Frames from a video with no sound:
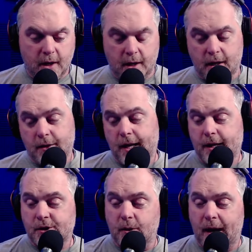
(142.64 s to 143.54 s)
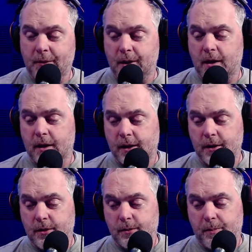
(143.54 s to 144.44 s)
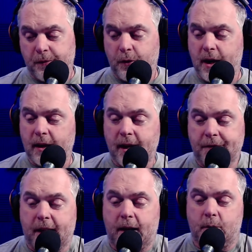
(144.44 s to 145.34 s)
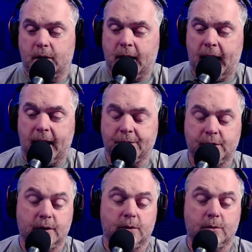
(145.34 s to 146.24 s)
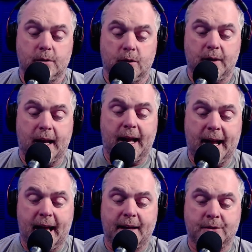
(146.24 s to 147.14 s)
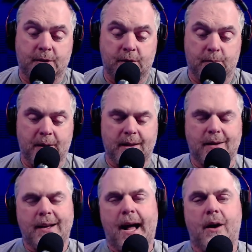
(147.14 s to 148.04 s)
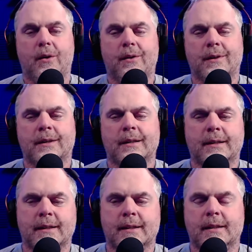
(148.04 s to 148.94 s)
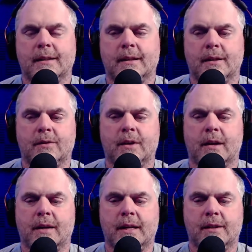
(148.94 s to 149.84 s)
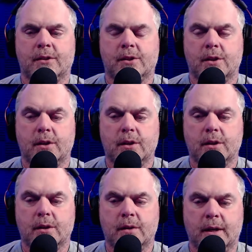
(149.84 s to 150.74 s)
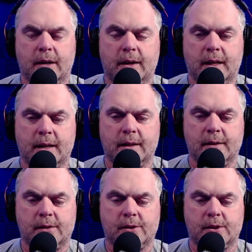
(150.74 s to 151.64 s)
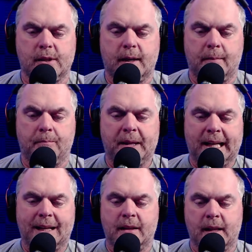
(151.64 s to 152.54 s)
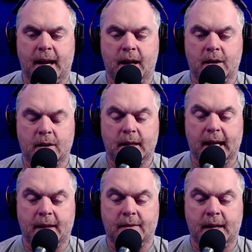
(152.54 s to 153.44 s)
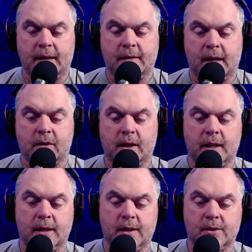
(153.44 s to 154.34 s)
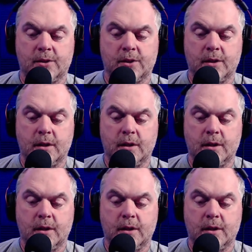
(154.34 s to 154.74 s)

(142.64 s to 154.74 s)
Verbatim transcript: Oh yeah, so I would argue before I left that I wouldn't have to, or that I had to be there. Now, th- there is, there is being there, and then there is